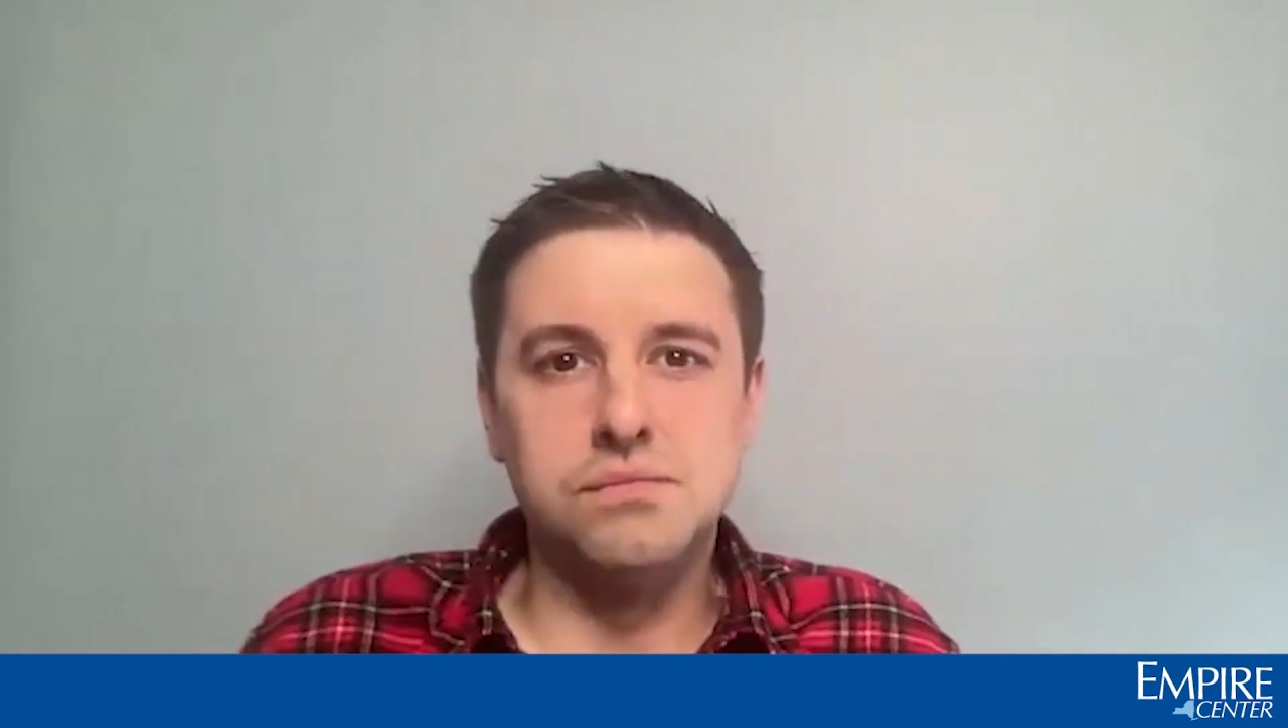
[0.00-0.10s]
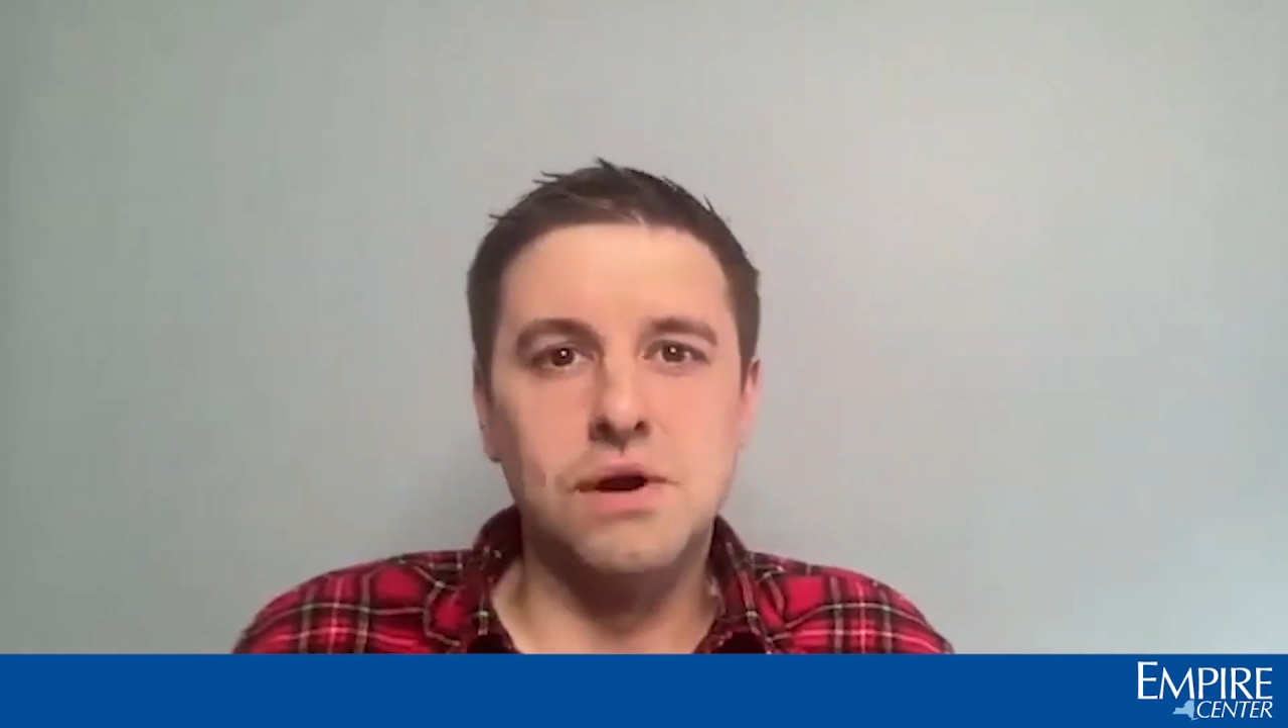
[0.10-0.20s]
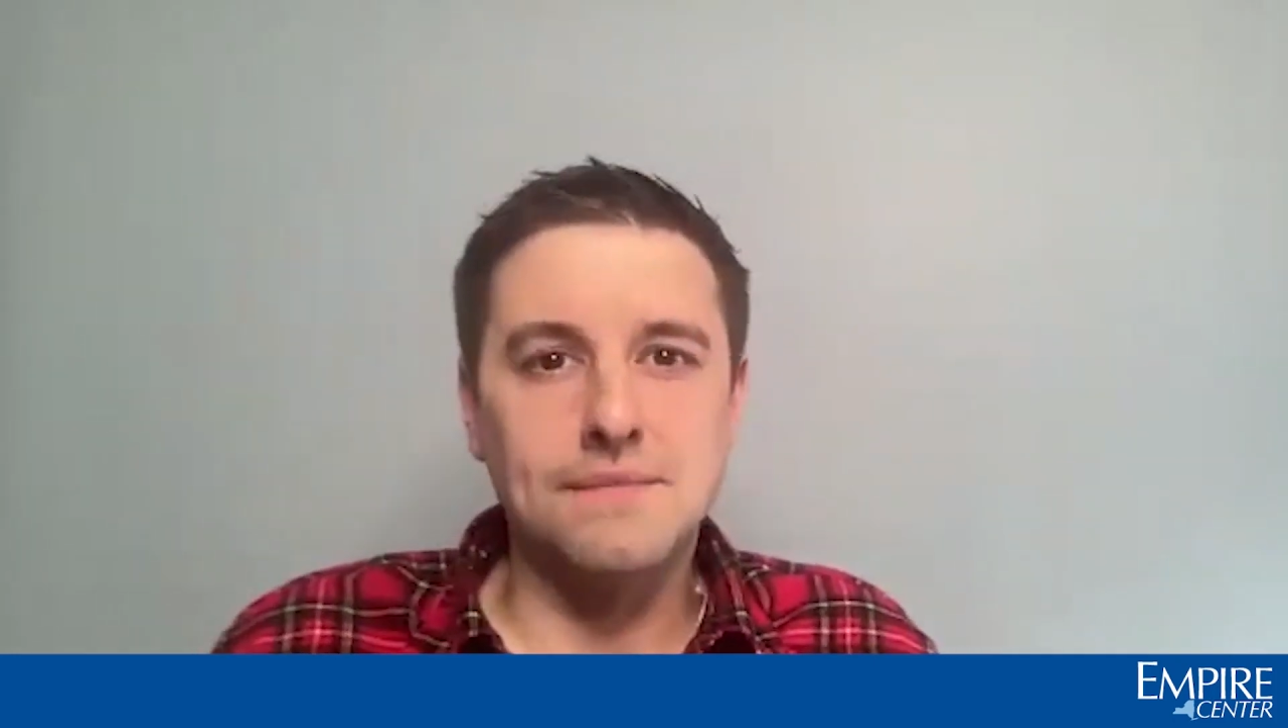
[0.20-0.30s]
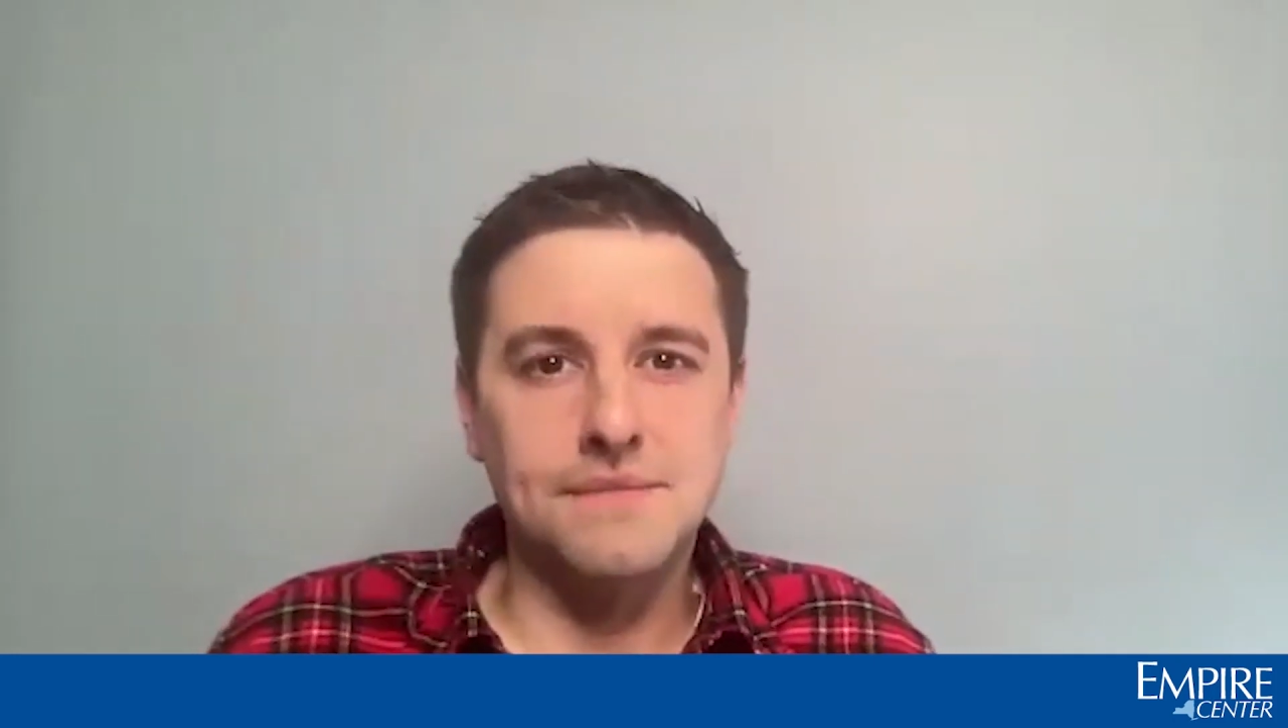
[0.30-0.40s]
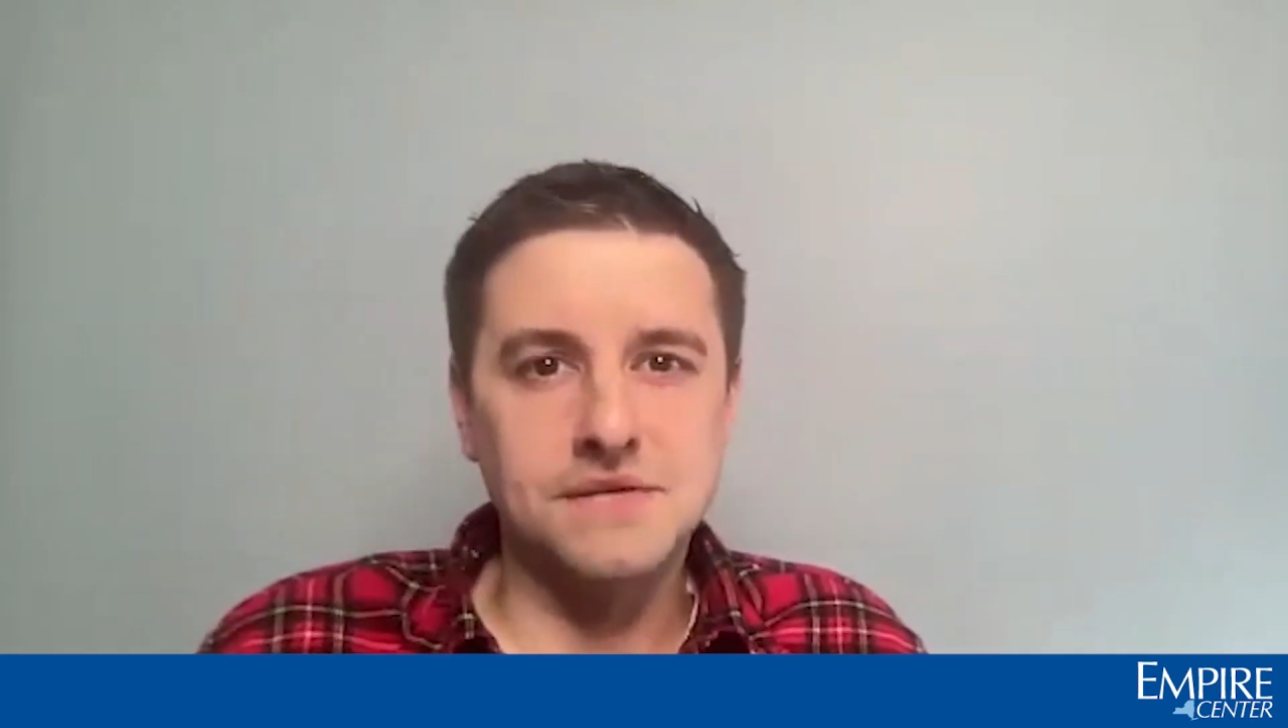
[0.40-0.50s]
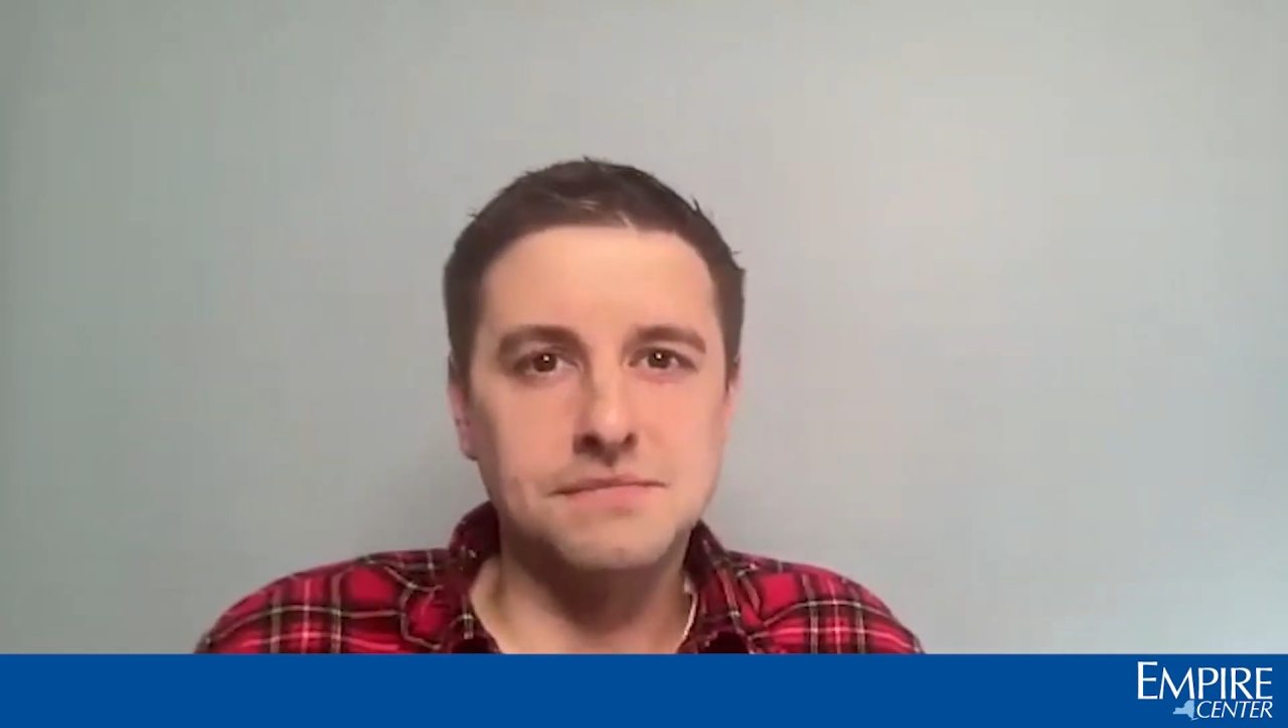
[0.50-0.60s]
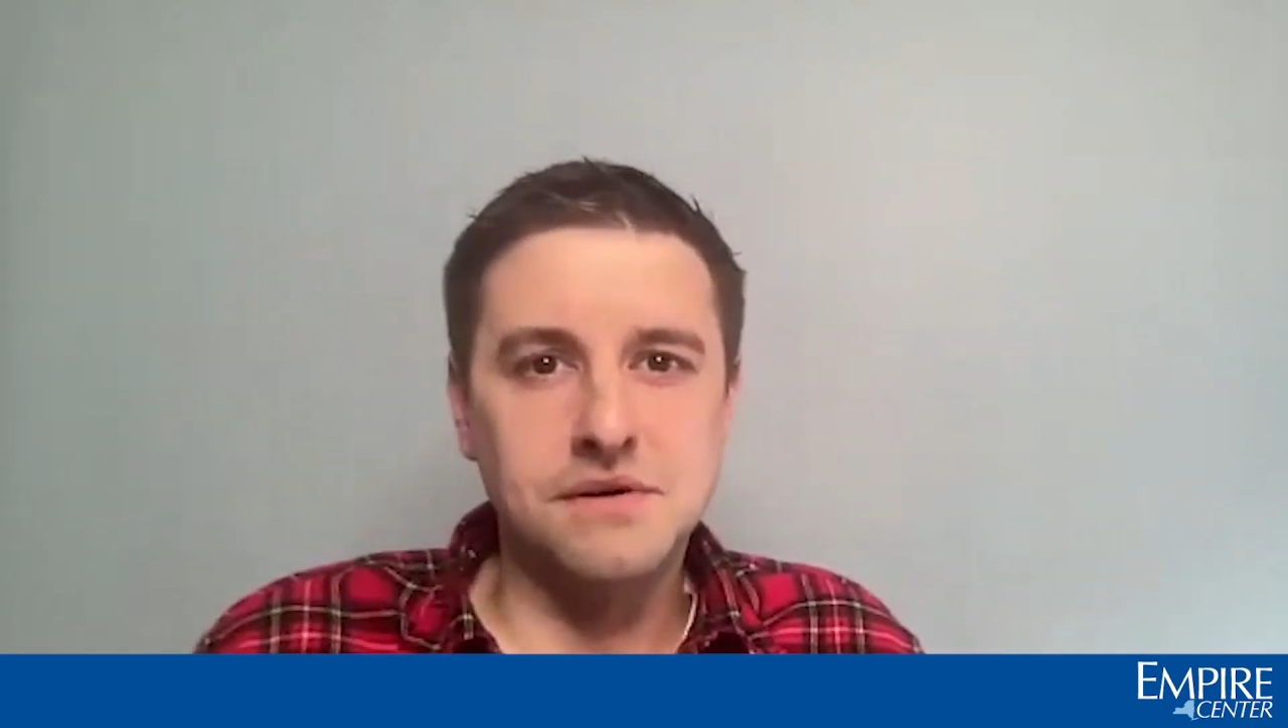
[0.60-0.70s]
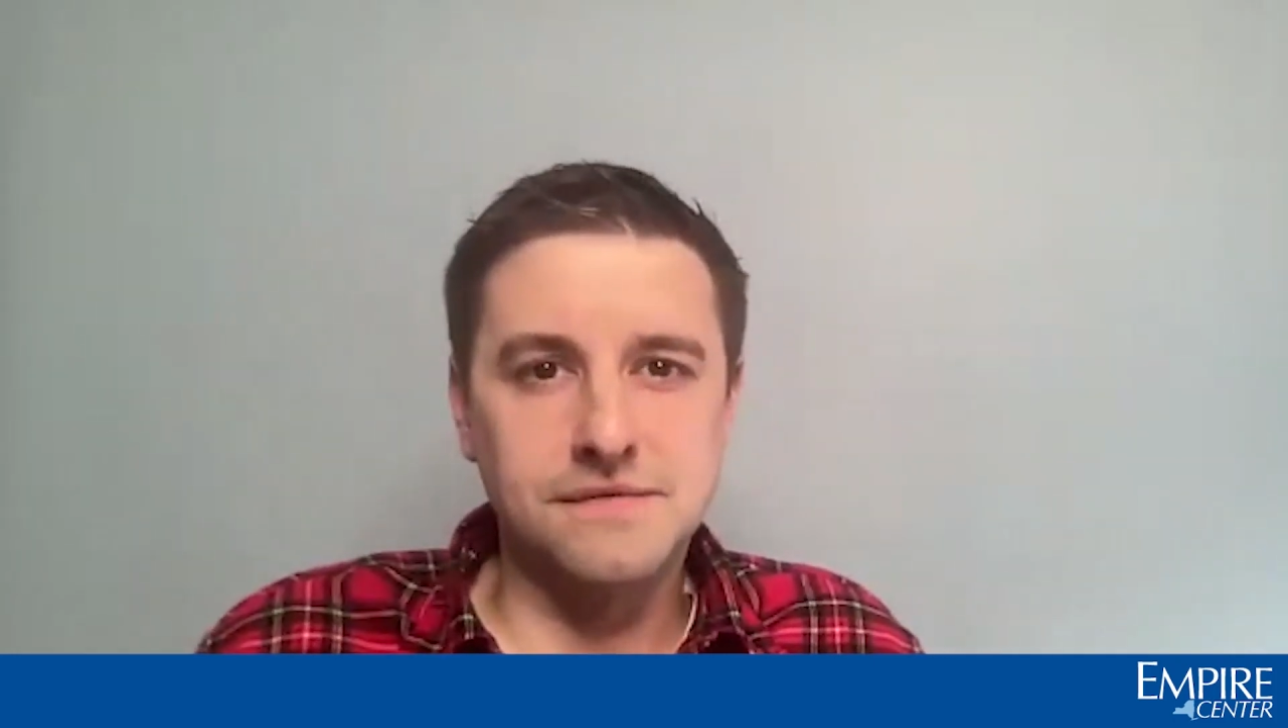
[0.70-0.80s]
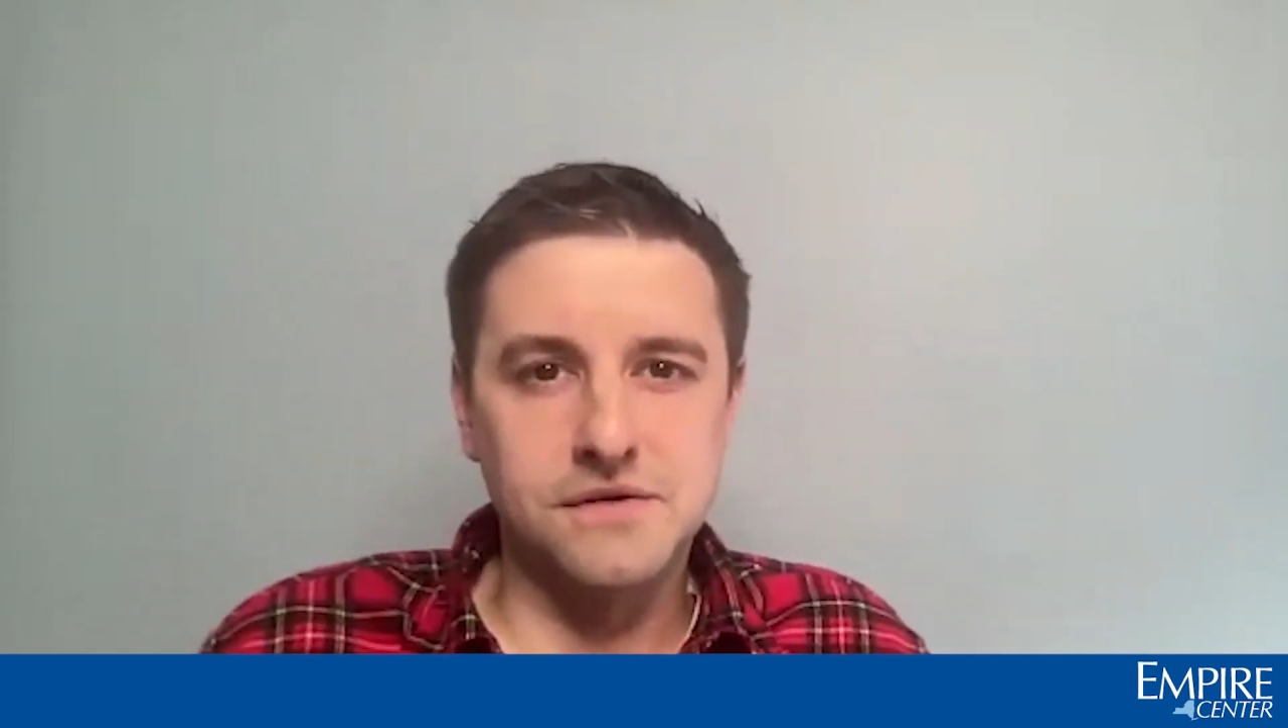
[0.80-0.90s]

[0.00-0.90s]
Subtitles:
bring up this bill